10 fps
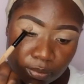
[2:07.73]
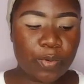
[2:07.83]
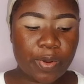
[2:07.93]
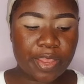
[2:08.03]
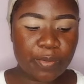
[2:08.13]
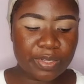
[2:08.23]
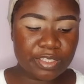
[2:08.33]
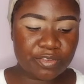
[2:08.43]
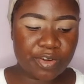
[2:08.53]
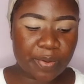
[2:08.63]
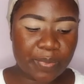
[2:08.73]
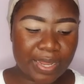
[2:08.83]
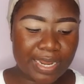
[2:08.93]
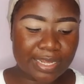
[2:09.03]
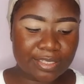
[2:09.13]
I'll be working with different
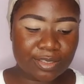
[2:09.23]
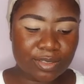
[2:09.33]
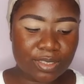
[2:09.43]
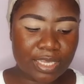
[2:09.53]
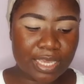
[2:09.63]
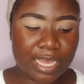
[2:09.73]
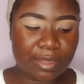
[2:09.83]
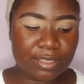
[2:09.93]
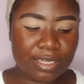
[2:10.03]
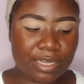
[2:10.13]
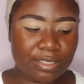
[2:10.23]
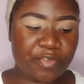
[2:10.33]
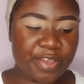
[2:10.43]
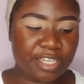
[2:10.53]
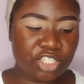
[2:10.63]
palettes today, and my
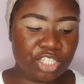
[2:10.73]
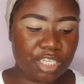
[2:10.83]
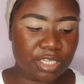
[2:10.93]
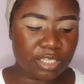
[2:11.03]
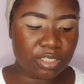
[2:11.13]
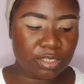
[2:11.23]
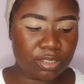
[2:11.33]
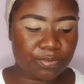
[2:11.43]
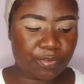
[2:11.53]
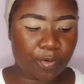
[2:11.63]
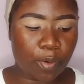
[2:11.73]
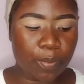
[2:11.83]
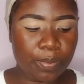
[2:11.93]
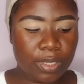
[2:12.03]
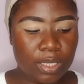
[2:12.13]
first shade is
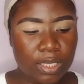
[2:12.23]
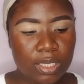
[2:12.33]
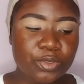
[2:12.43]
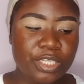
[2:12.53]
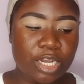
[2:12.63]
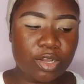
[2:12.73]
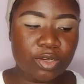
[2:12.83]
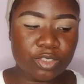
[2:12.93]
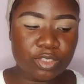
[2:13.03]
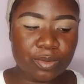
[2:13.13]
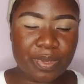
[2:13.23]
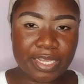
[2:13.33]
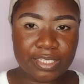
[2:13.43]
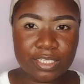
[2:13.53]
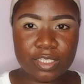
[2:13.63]
from Huda
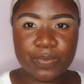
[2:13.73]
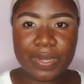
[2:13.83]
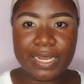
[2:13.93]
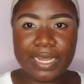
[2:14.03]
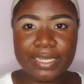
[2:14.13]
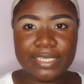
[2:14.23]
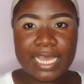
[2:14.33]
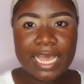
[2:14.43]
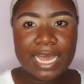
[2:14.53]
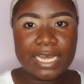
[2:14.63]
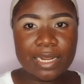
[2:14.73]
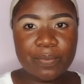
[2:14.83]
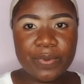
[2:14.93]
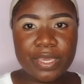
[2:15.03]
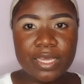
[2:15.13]
cosmetics palette, and
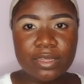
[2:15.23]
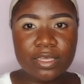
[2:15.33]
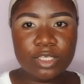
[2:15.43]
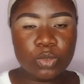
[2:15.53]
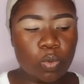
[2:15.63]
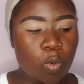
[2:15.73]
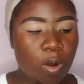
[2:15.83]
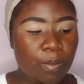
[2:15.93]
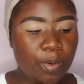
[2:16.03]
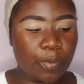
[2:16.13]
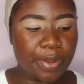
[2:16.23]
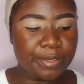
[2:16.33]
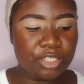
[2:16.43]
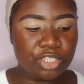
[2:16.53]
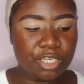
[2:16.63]
I'm picking this warm
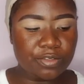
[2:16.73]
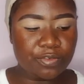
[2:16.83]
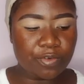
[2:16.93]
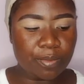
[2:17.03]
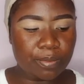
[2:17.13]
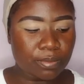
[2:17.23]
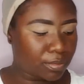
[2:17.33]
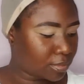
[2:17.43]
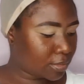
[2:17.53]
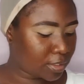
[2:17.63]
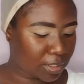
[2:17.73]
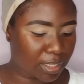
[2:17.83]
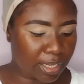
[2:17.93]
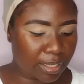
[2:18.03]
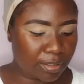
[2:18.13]
crease shade from
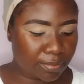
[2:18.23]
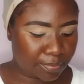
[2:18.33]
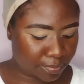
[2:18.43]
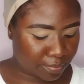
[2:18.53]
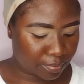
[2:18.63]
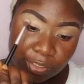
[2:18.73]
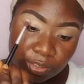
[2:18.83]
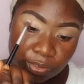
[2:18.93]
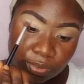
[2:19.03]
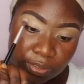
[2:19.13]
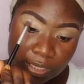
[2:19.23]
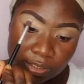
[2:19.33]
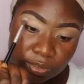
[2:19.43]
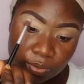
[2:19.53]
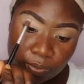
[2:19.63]
there. I'm going to use
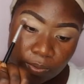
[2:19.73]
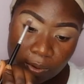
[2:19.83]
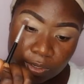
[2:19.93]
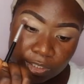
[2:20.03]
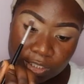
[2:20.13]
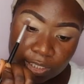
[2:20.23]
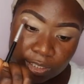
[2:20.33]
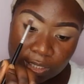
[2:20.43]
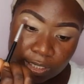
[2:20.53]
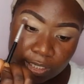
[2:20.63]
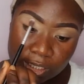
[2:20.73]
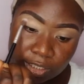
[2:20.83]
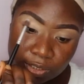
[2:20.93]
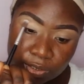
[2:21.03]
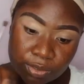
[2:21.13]
that to work gently
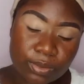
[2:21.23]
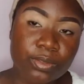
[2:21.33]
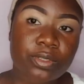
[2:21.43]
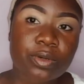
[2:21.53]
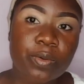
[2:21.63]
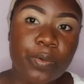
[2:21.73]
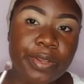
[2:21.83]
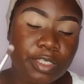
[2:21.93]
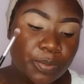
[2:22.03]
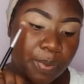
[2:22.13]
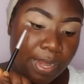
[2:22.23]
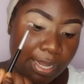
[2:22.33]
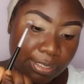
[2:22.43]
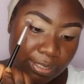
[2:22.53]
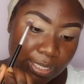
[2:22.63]
into the crease
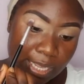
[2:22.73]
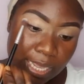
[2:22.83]
part